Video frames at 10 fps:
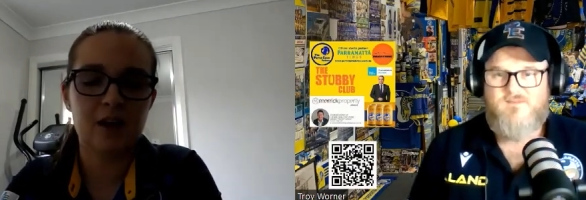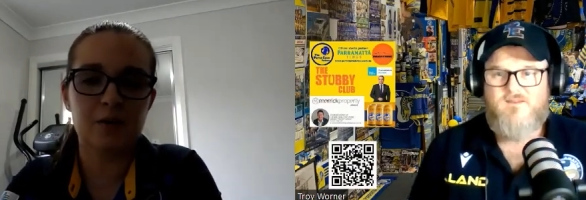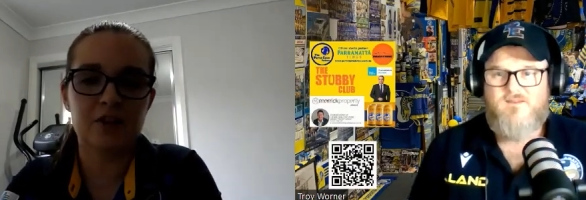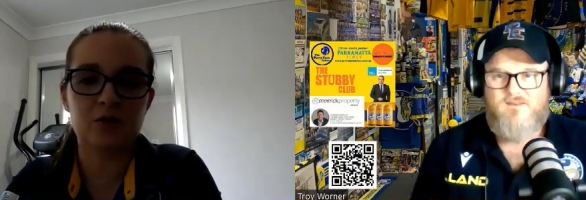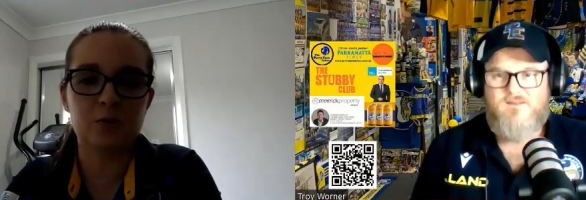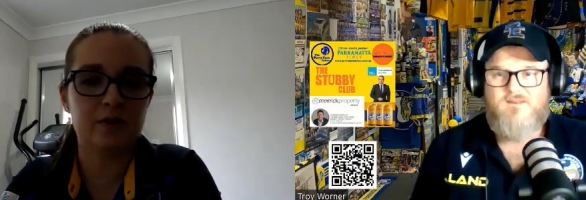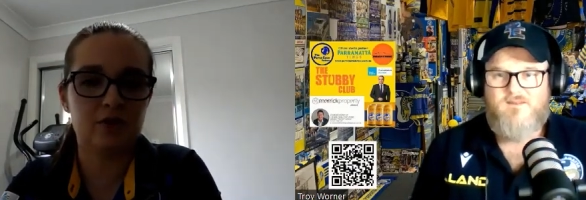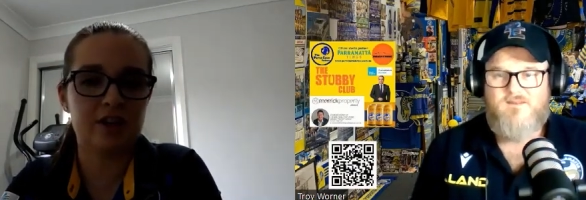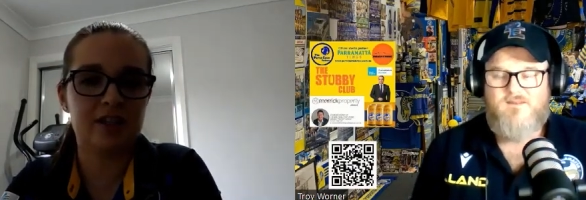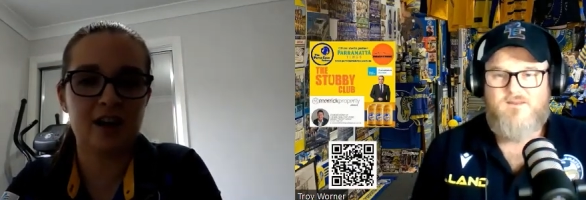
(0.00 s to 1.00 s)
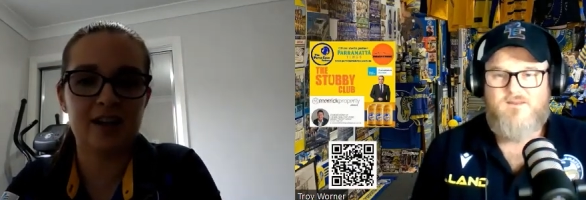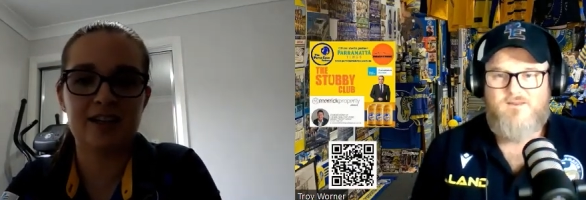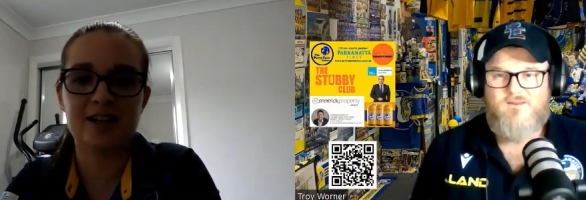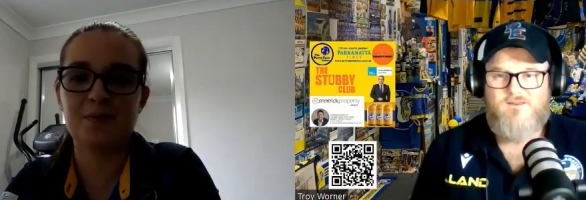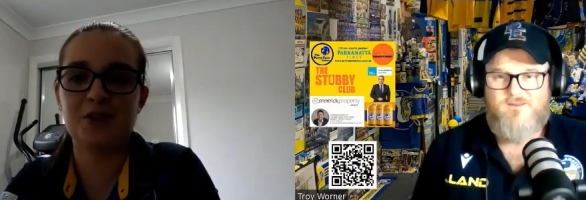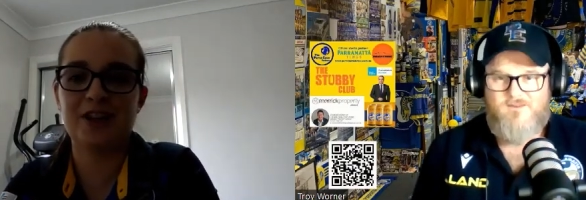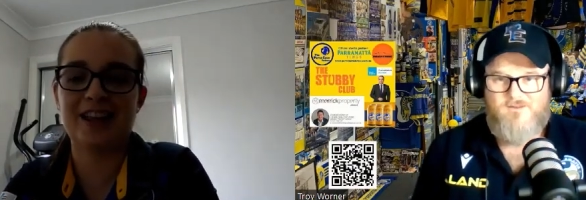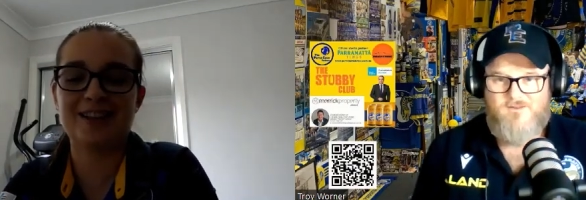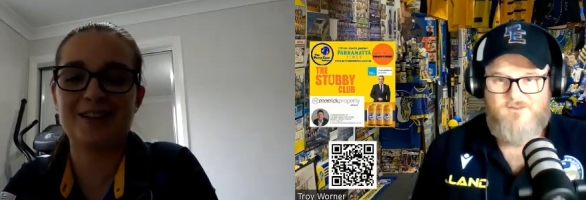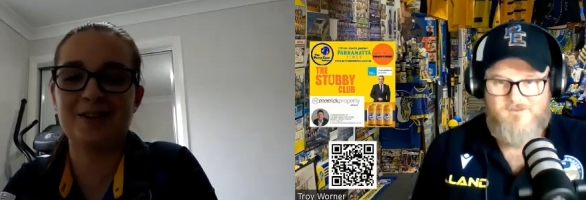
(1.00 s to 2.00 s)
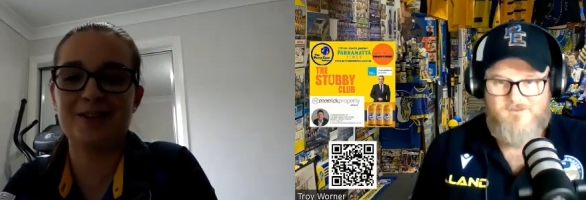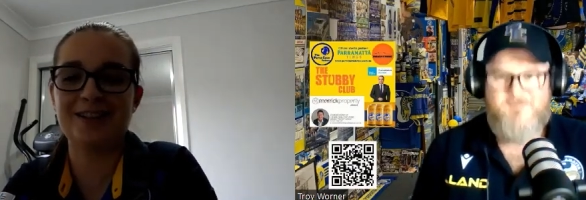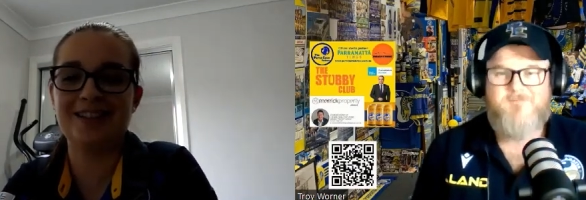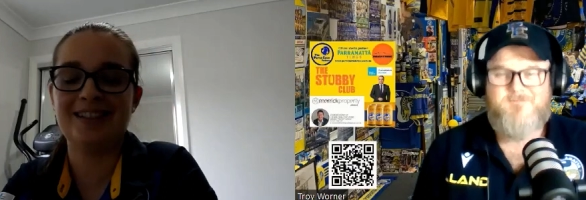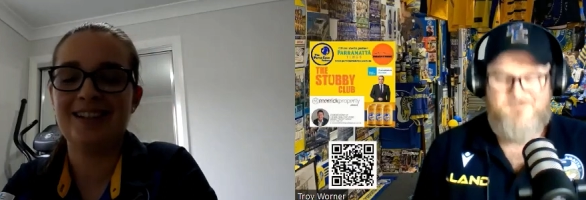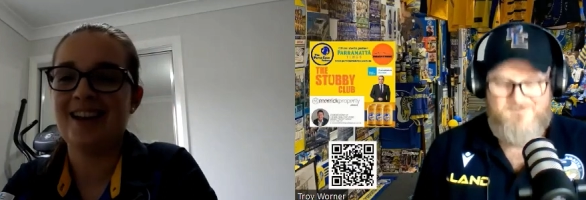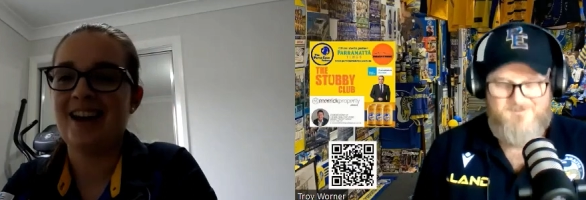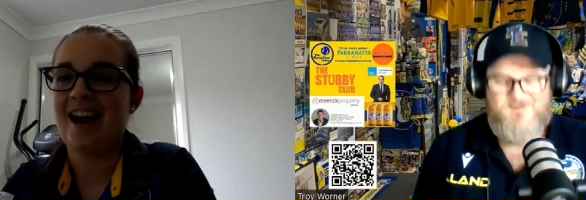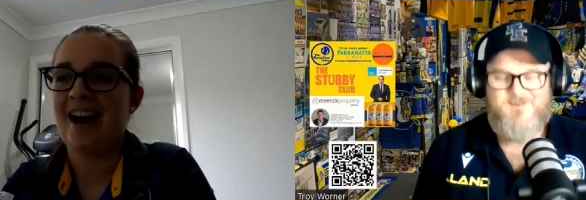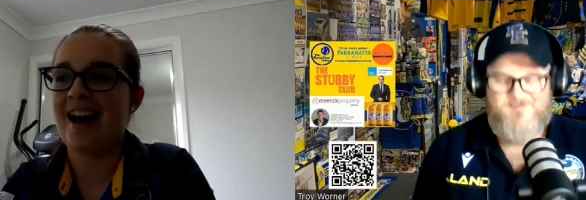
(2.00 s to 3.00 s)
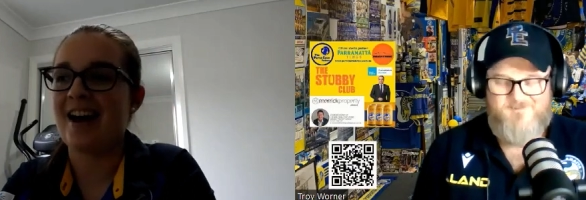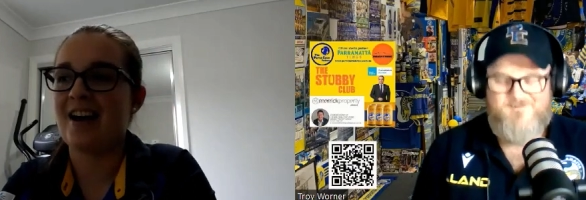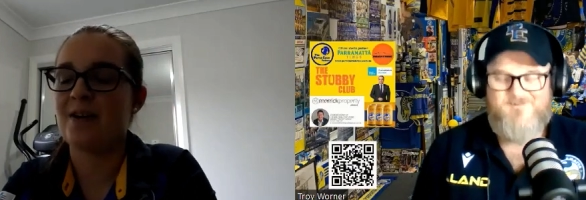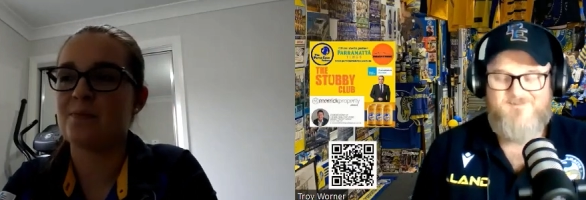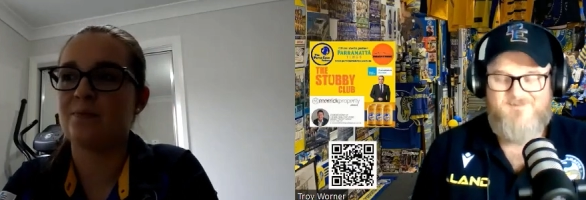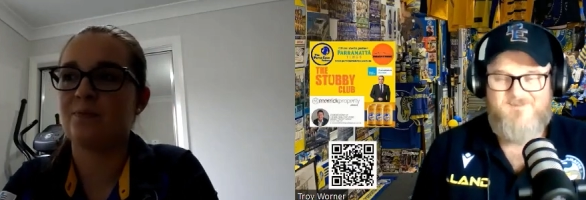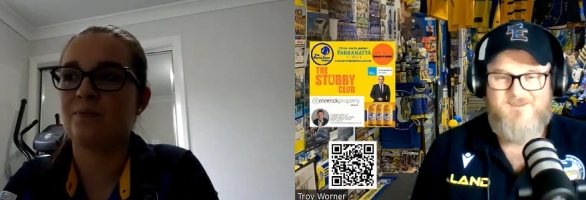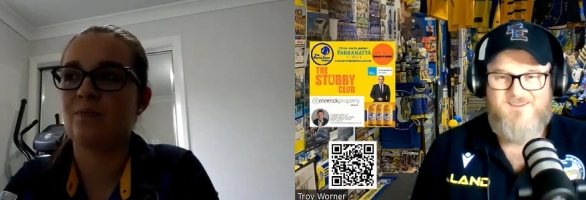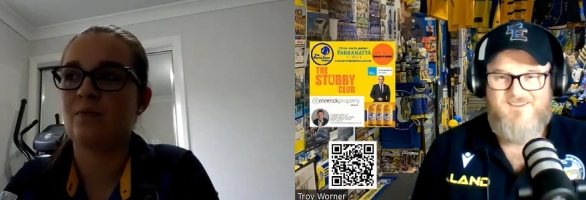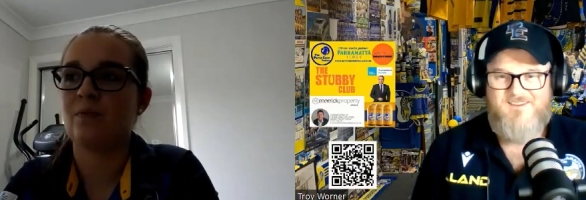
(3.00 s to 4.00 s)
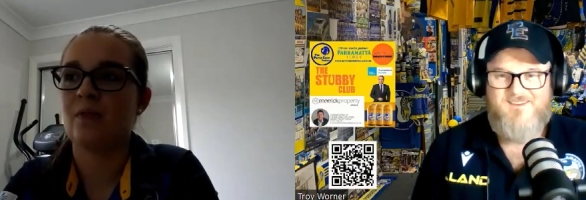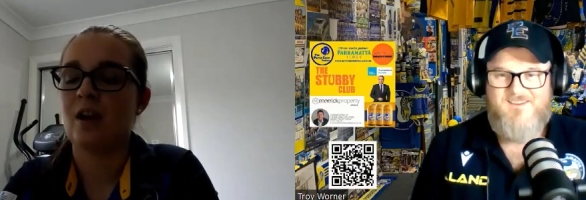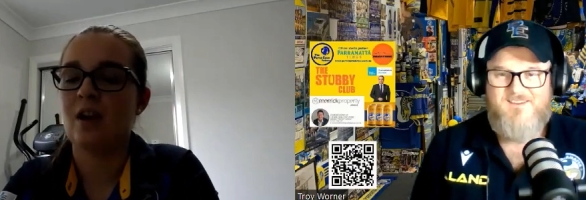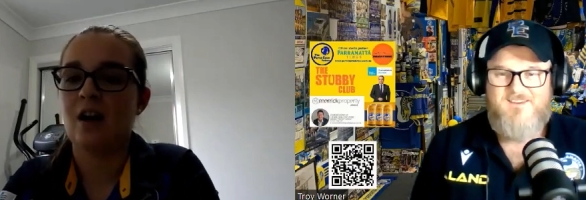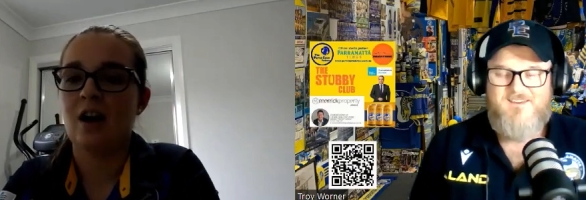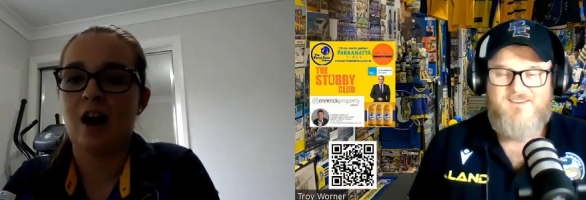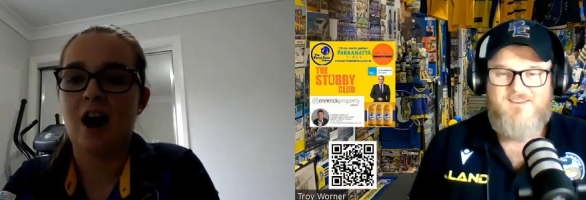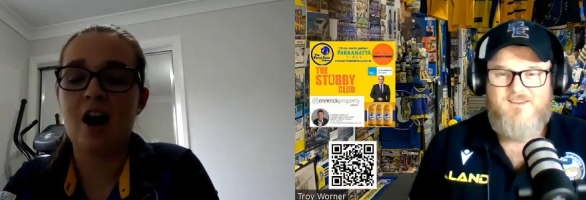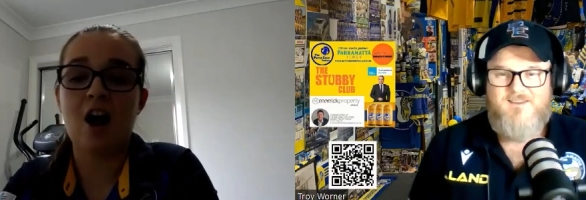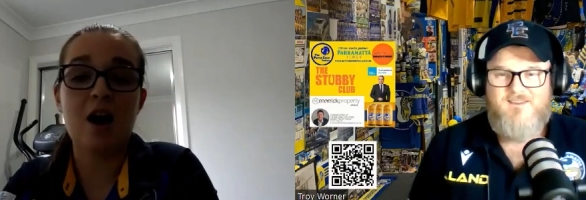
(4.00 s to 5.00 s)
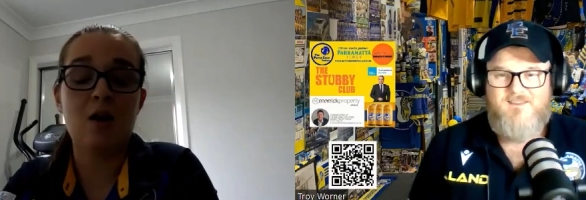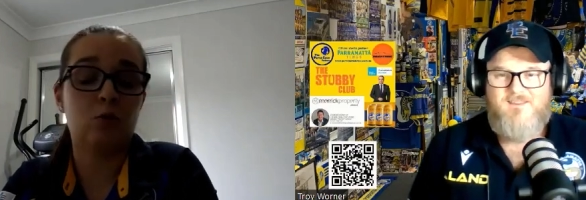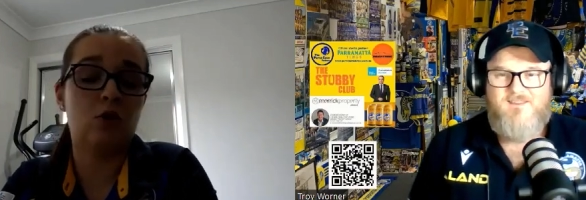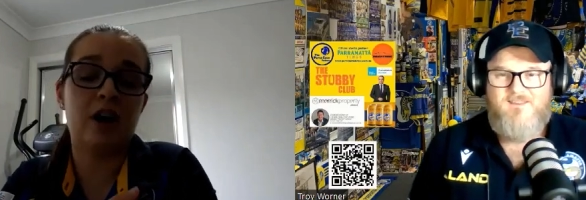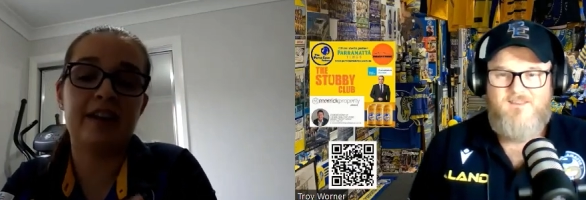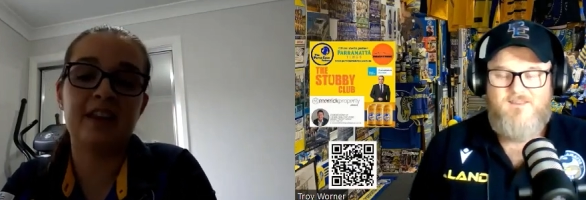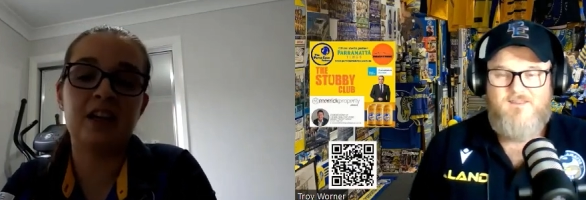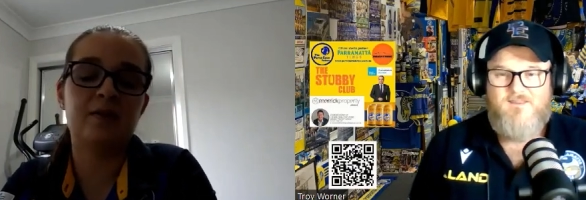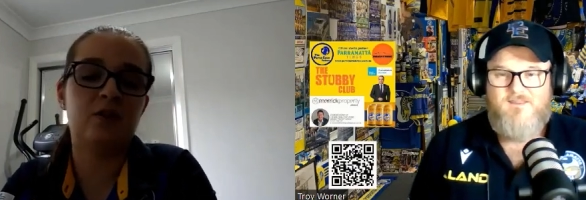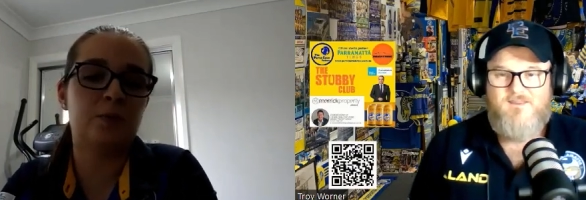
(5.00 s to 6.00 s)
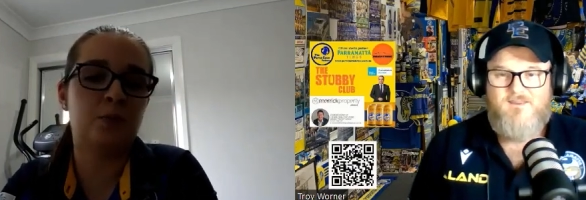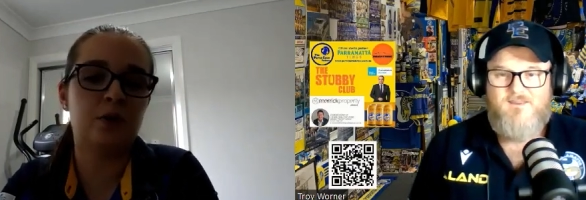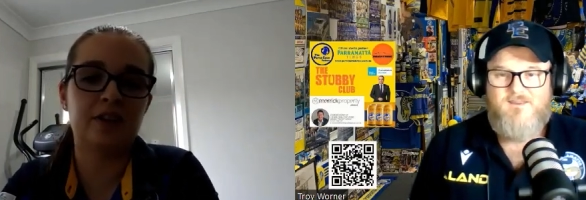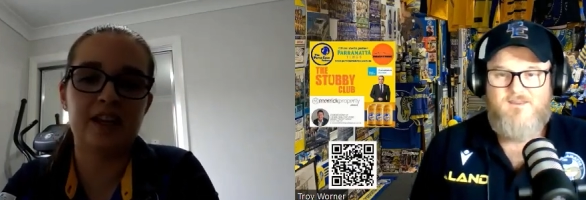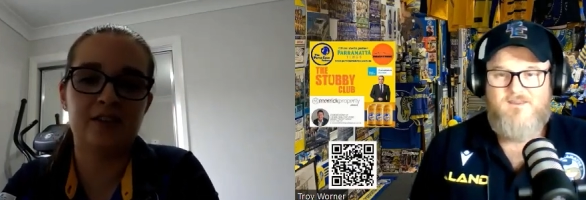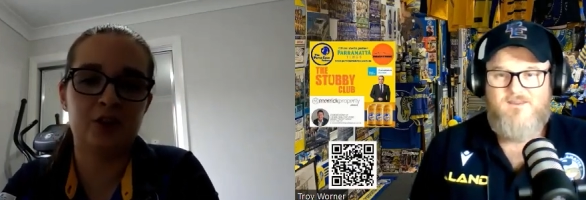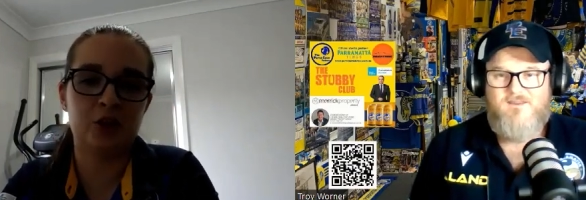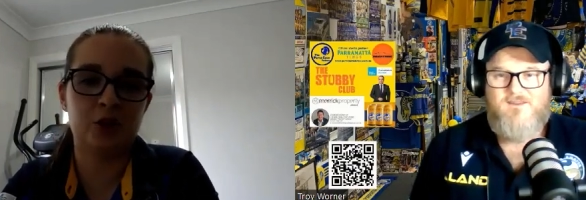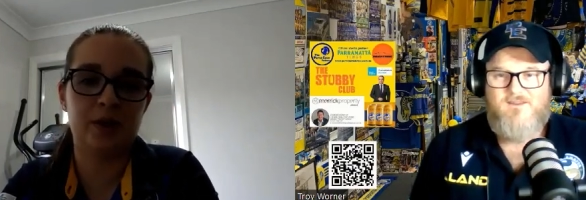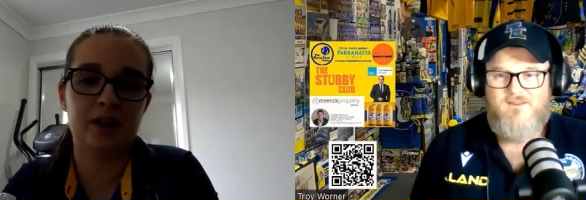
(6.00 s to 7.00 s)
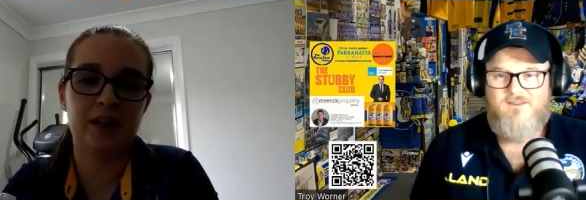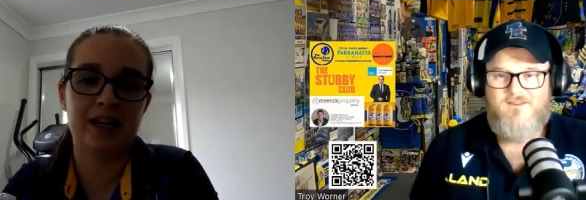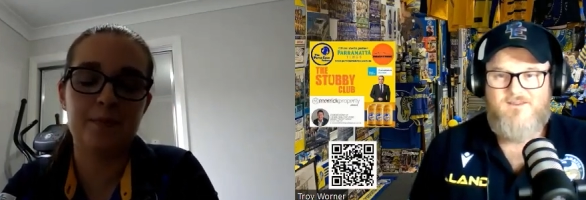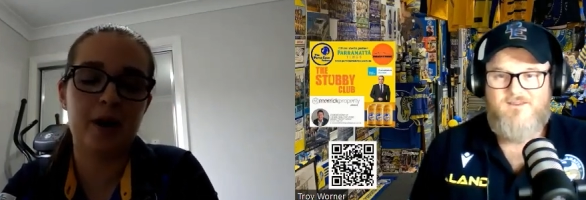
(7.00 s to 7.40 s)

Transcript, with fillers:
Speaker 1: which we've re-signed him, so that's good. Um, I, I well, I think I've got to put these two in the